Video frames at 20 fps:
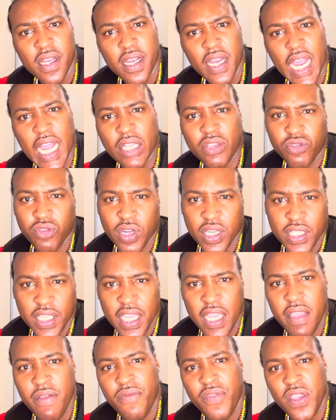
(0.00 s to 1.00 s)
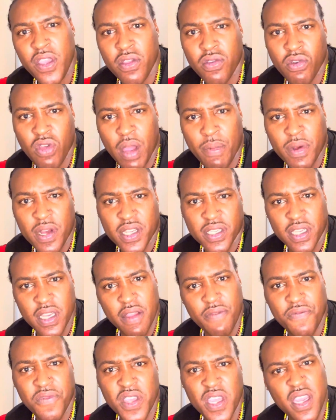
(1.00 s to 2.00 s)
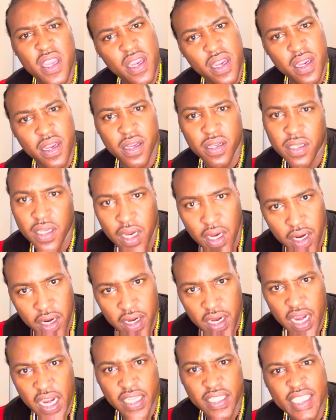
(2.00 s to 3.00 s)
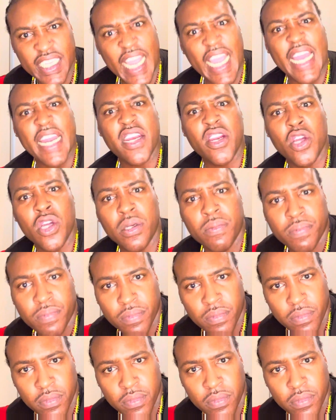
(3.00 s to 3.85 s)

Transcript: I trust Envy. You know, I've been listening to him for years. Yeah, and signed up.